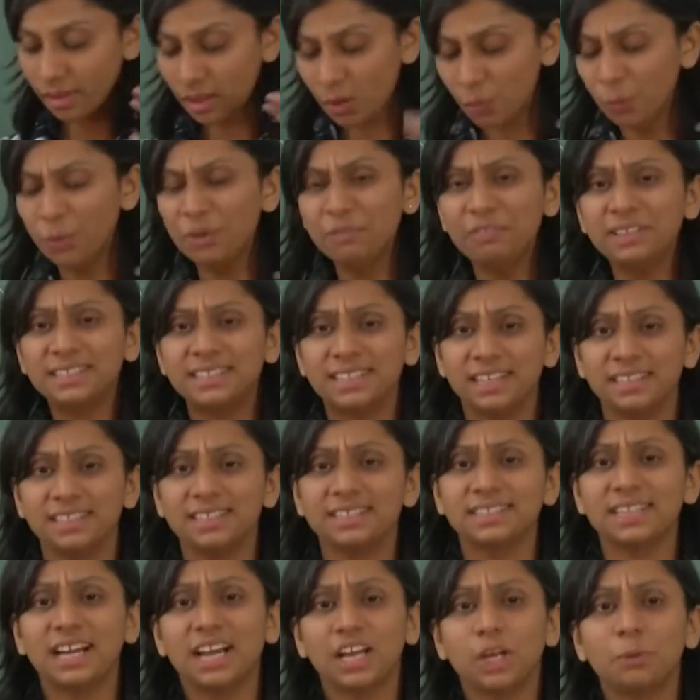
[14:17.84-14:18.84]
when we say
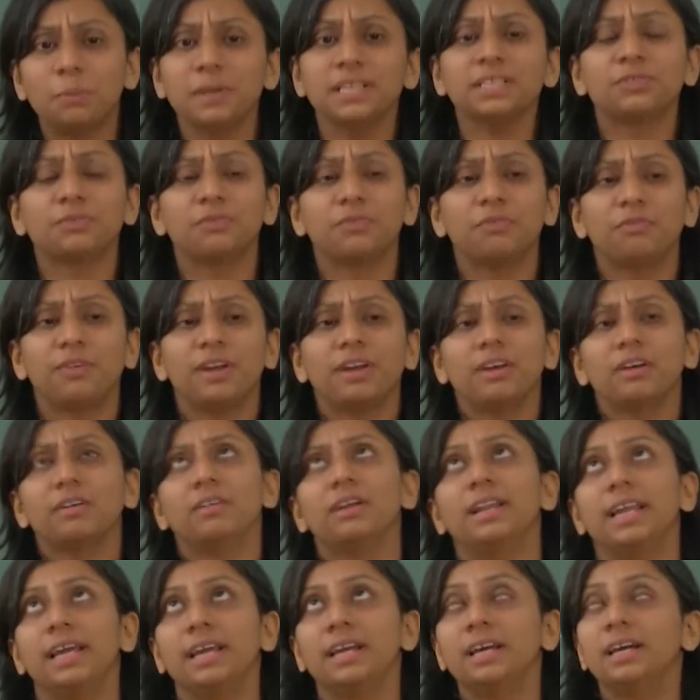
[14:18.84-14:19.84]
these arguments,
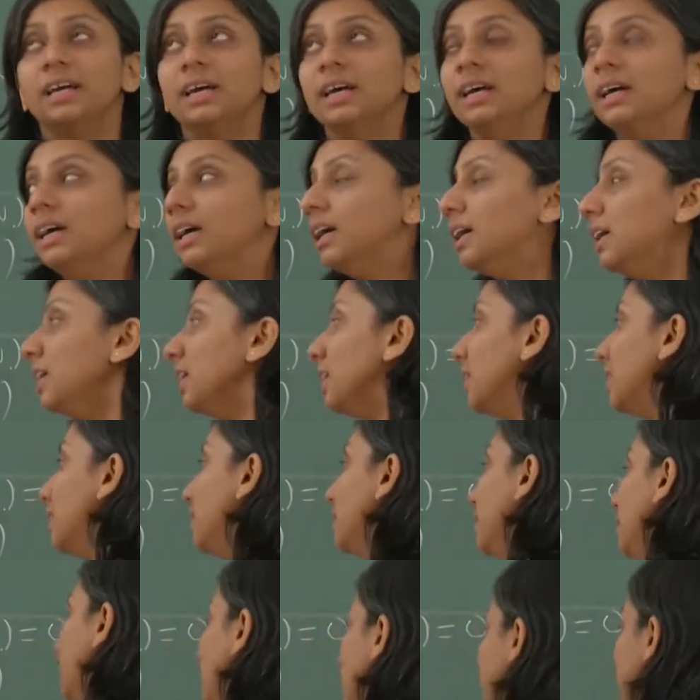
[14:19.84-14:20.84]

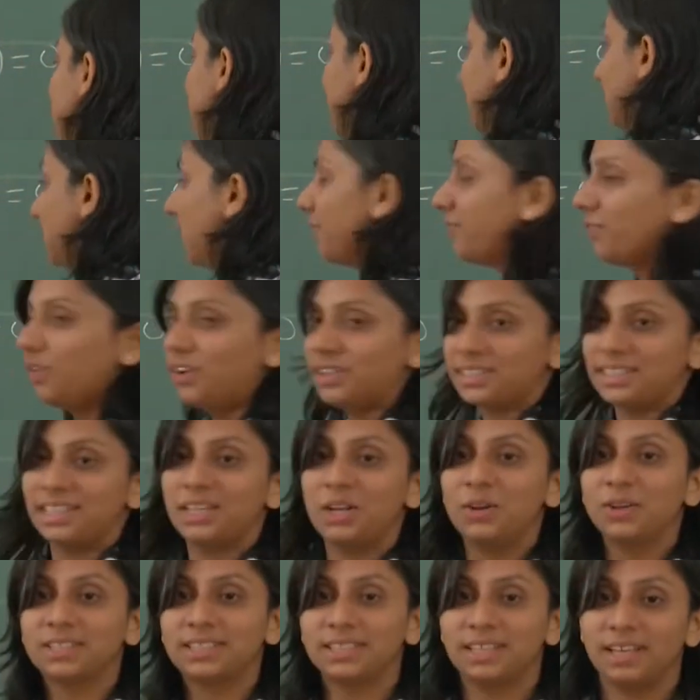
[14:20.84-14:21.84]
of course, it
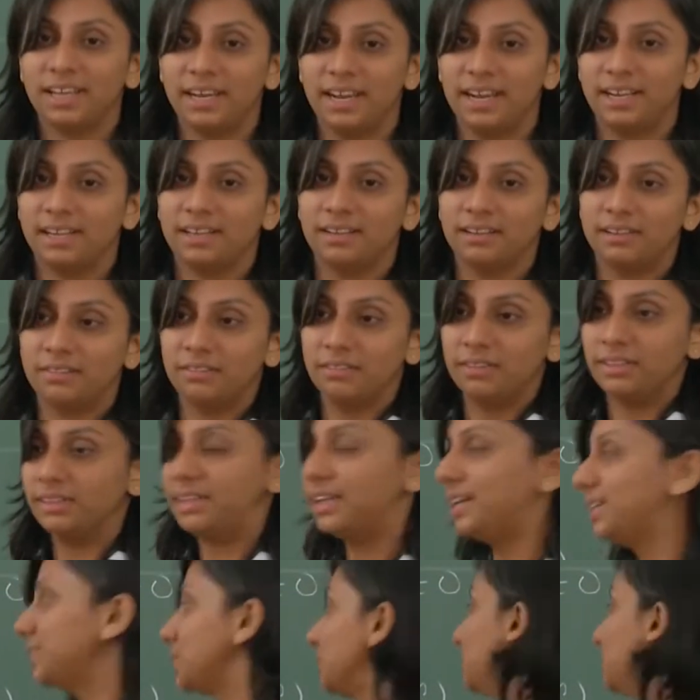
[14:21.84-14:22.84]
looks correct. There is a